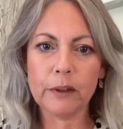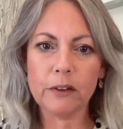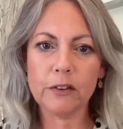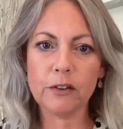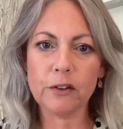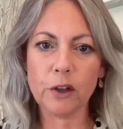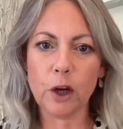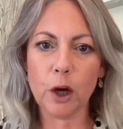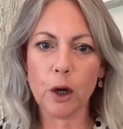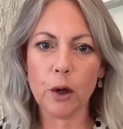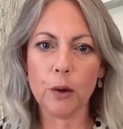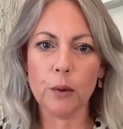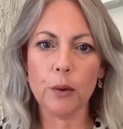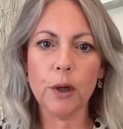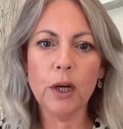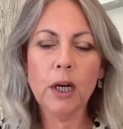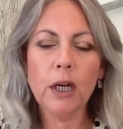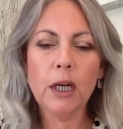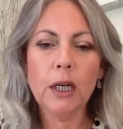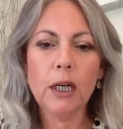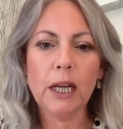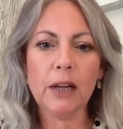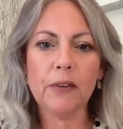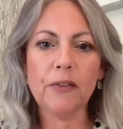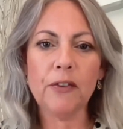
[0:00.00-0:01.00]
So
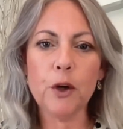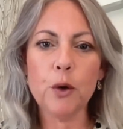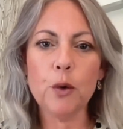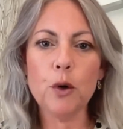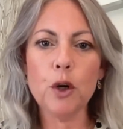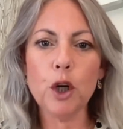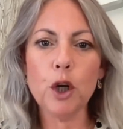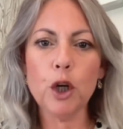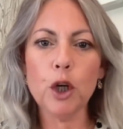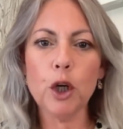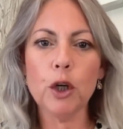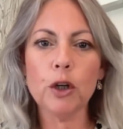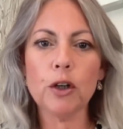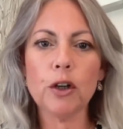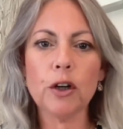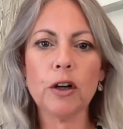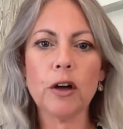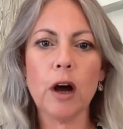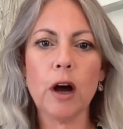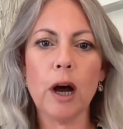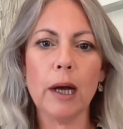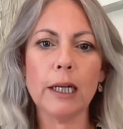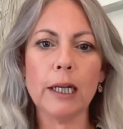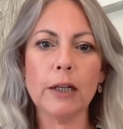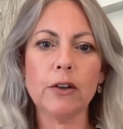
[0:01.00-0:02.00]
if you look
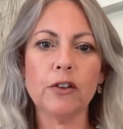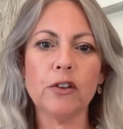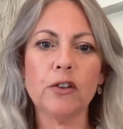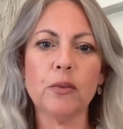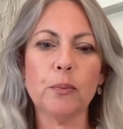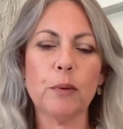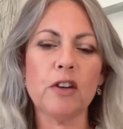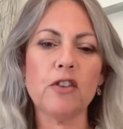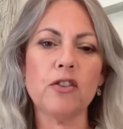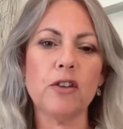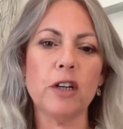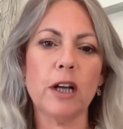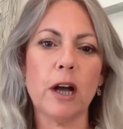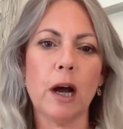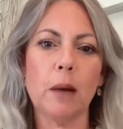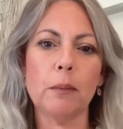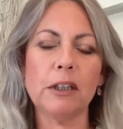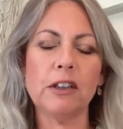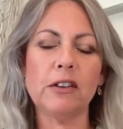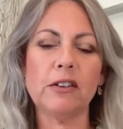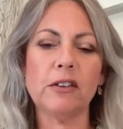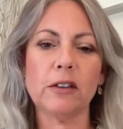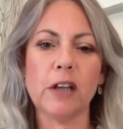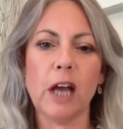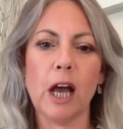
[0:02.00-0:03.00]
especially
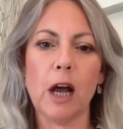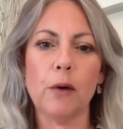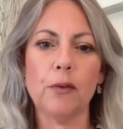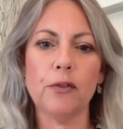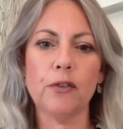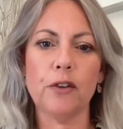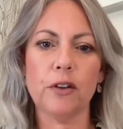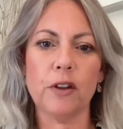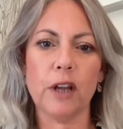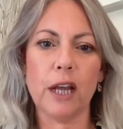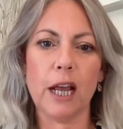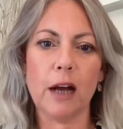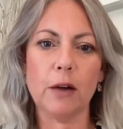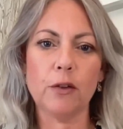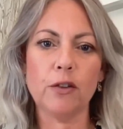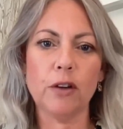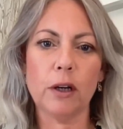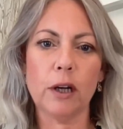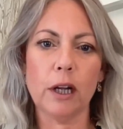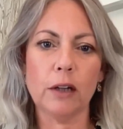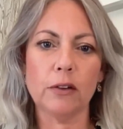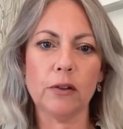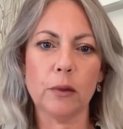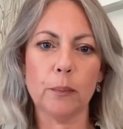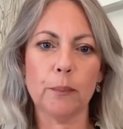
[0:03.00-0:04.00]
coming south to the outer
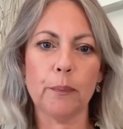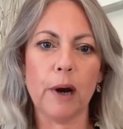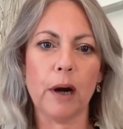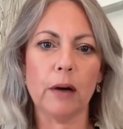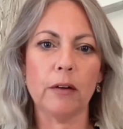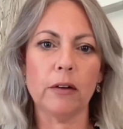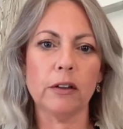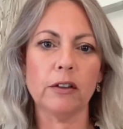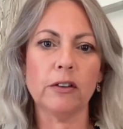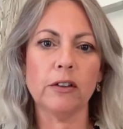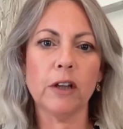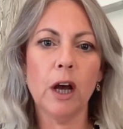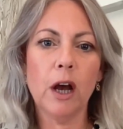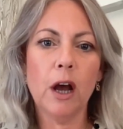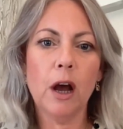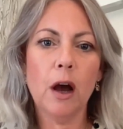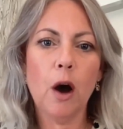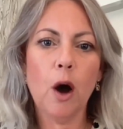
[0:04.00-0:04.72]
London boroughs,